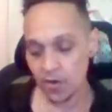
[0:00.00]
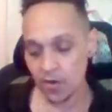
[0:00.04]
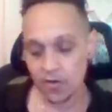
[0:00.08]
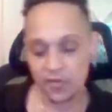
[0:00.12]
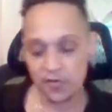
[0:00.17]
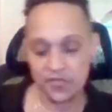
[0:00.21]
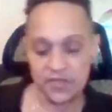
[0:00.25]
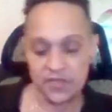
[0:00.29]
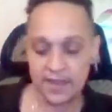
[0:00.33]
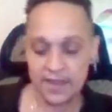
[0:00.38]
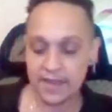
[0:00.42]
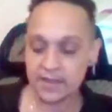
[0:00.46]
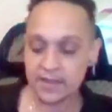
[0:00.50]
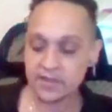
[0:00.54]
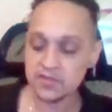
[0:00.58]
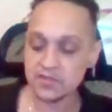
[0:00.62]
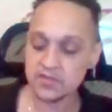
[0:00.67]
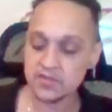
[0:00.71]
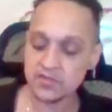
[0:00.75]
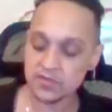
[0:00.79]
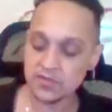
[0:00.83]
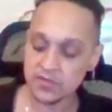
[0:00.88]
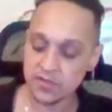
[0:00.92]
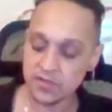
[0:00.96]
earth
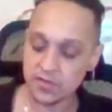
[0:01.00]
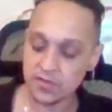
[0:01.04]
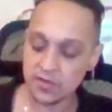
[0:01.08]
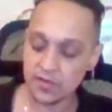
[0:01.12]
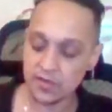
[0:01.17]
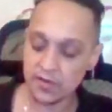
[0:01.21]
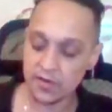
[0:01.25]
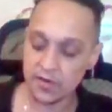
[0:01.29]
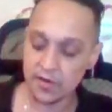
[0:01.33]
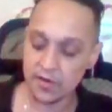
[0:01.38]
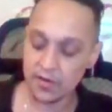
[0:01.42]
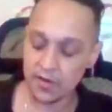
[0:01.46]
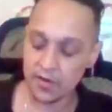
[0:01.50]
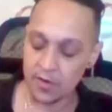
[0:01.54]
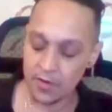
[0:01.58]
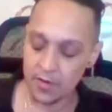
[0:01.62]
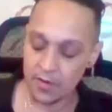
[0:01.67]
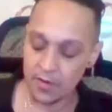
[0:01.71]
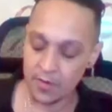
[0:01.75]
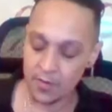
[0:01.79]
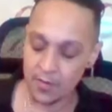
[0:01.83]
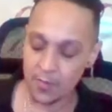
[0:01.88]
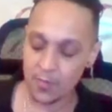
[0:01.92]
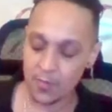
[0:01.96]
angel, or
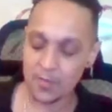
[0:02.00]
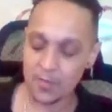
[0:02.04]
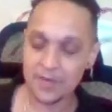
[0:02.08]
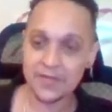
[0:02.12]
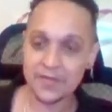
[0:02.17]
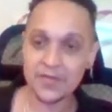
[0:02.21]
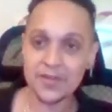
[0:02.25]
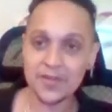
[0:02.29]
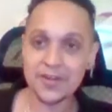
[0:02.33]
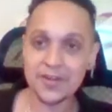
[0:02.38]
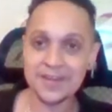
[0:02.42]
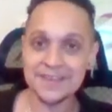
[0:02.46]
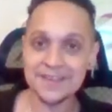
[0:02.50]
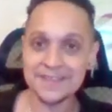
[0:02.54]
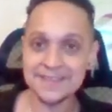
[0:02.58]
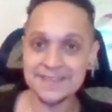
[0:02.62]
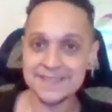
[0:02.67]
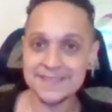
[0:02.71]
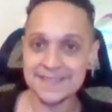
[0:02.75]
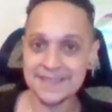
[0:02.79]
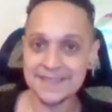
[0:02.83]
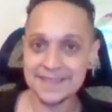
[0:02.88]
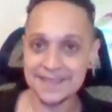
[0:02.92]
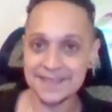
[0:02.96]
whatever it
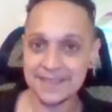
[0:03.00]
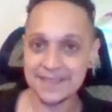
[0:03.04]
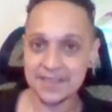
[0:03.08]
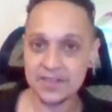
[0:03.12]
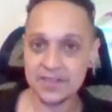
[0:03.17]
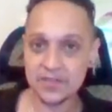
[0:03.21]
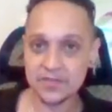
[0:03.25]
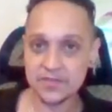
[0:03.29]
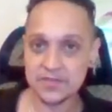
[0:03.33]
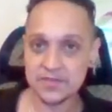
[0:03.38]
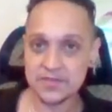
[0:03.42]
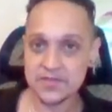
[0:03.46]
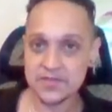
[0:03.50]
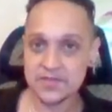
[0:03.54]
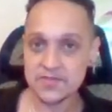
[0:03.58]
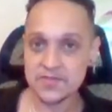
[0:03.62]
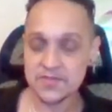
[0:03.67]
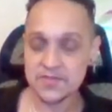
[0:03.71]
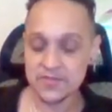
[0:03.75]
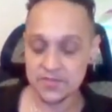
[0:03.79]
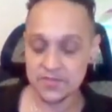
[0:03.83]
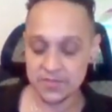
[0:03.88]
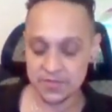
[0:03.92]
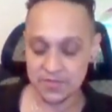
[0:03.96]
is that you
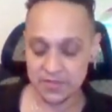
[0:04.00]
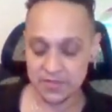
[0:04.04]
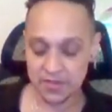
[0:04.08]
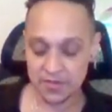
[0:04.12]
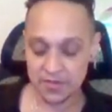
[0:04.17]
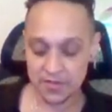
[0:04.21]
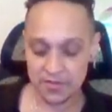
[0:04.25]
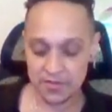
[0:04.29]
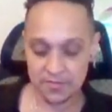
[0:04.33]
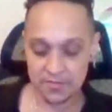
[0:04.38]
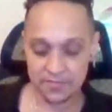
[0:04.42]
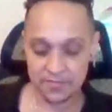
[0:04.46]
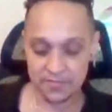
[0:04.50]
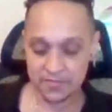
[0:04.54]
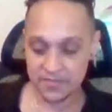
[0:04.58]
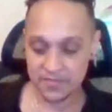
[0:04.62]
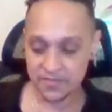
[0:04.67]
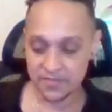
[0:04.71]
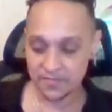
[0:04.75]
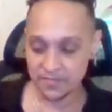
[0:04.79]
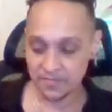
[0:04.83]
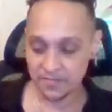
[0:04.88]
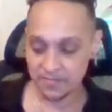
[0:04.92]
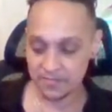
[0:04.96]
do, your
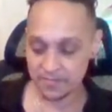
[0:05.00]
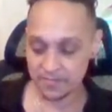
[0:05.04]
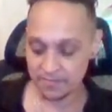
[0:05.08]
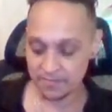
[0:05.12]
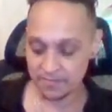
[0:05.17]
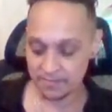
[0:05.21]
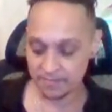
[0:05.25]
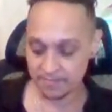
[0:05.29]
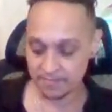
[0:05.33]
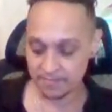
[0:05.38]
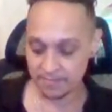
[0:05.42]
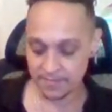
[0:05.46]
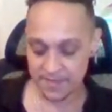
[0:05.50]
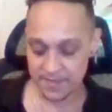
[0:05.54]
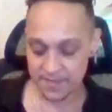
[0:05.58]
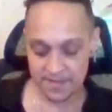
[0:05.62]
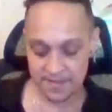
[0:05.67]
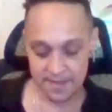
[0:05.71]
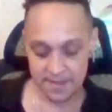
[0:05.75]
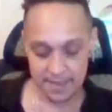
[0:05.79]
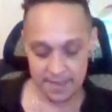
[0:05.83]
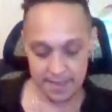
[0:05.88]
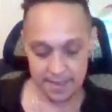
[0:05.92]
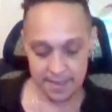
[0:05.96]

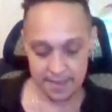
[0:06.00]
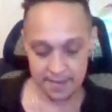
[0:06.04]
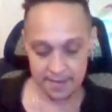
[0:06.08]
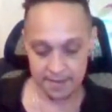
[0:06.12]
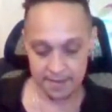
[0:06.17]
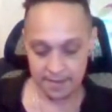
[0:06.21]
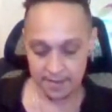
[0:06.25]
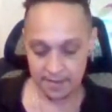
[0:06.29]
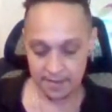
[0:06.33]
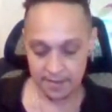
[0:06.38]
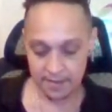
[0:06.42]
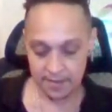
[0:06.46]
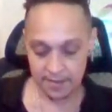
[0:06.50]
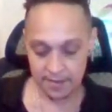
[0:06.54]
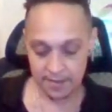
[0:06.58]
thing,